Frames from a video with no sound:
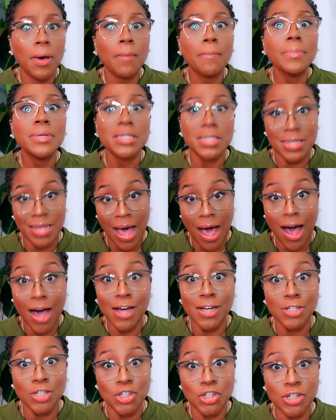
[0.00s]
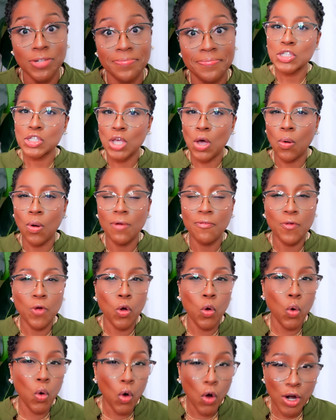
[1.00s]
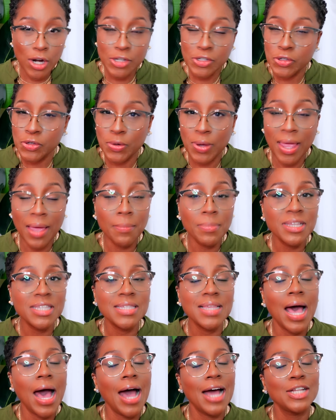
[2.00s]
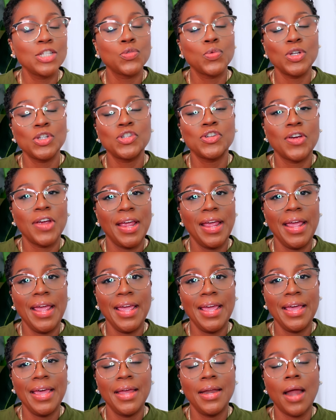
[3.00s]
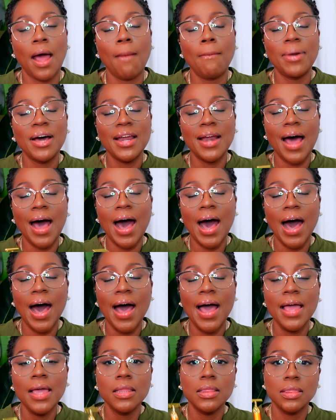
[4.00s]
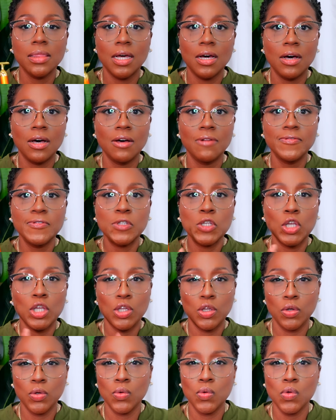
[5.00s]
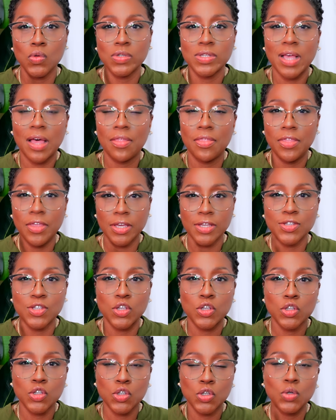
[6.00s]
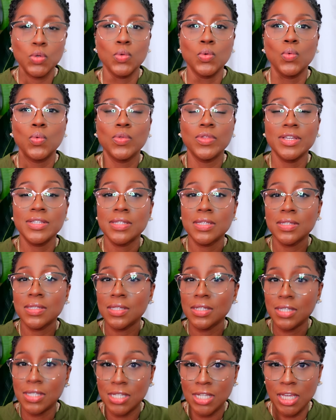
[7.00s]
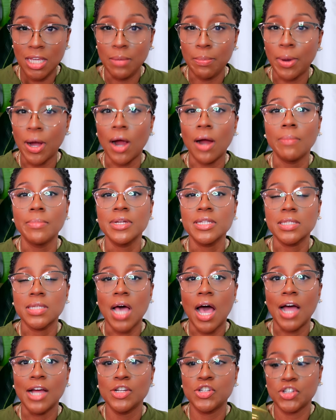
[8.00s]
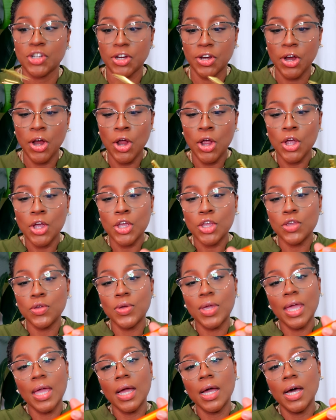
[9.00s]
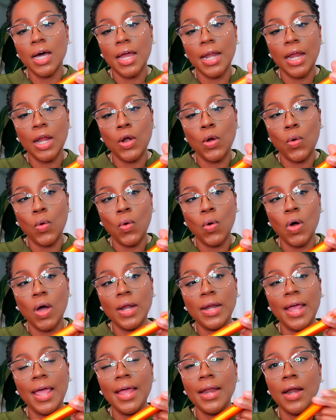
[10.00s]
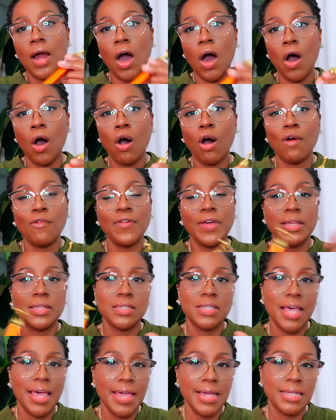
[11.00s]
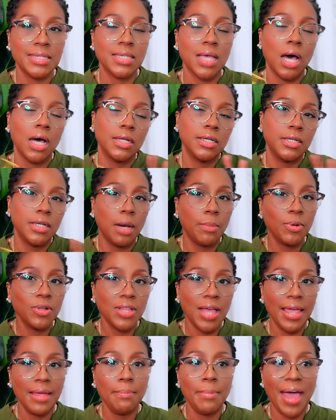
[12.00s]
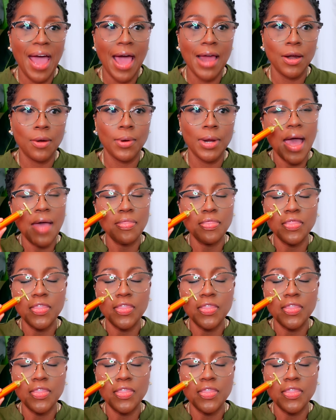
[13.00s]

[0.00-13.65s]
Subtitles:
massage. So of course you can massage with your hand, but I love to use this tool. This is the T-bar massager. You can cut it on and off. It takes a AA battery, and